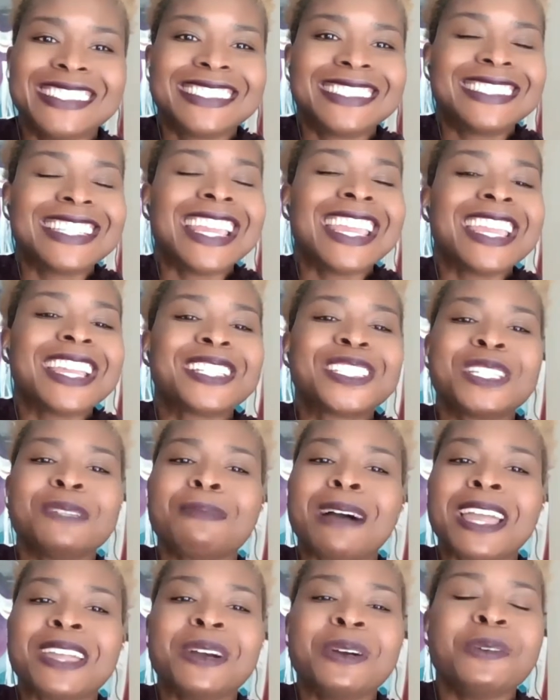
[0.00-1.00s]
sing to
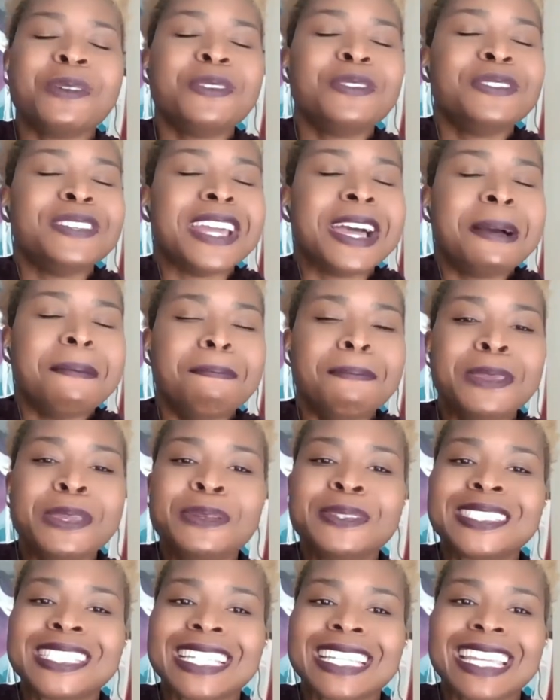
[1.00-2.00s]
my own
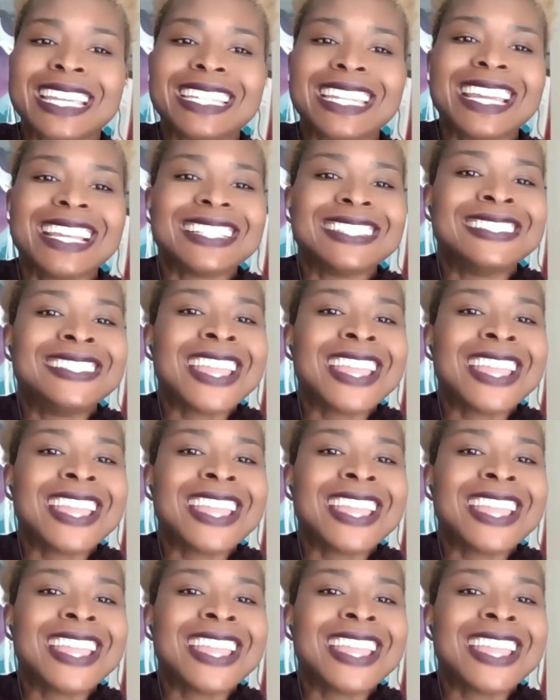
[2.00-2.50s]
music and